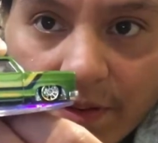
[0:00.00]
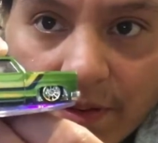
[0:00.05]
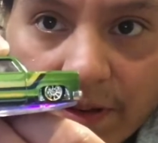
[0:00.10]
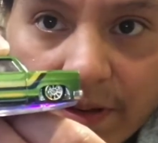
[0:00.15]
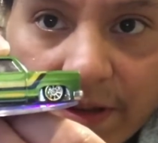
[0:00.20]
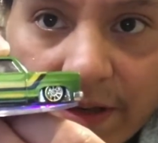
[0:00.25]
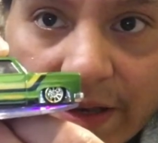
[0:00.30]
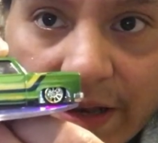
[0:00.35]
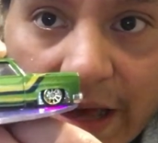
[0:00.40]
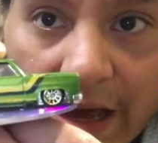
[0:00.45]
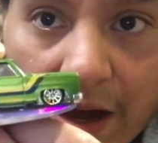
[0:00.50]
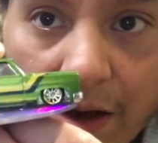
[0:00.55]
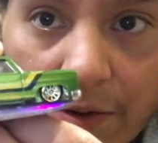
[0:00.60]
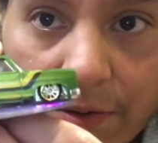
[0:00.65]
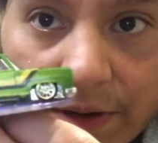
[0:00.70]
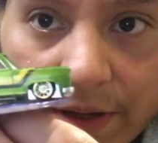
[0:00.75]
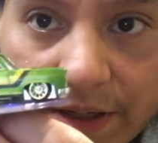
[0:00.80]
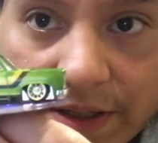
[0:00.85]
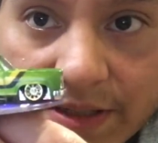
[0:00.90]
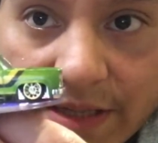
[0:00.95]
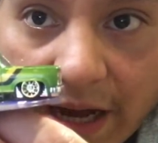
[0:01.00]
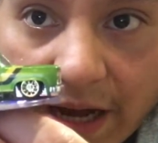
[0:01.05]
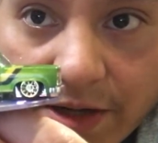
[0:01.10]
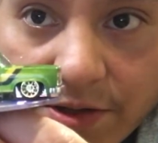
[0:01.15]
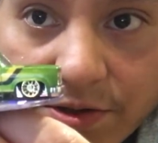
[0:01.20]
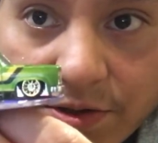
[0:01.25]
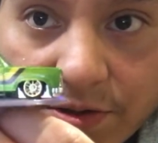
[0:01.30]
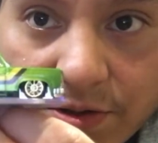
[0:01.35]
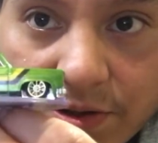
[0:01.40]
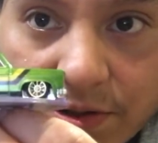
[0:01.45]
Now it's
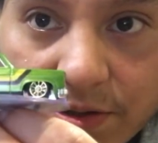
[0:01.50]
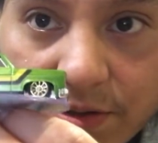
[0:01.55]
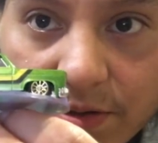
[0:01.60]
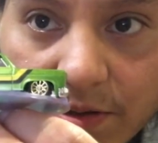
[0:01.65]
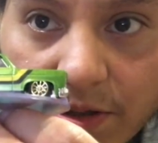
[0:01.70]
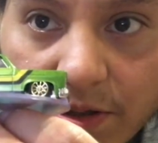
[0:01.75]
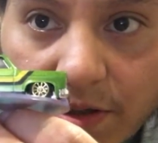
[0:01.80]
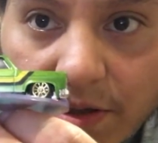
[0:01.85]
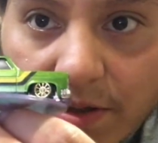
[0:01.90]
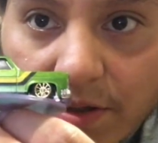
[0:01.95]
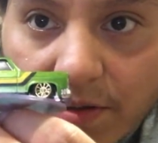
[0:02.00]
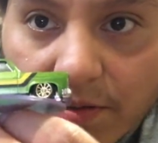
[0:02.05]
actually... Look.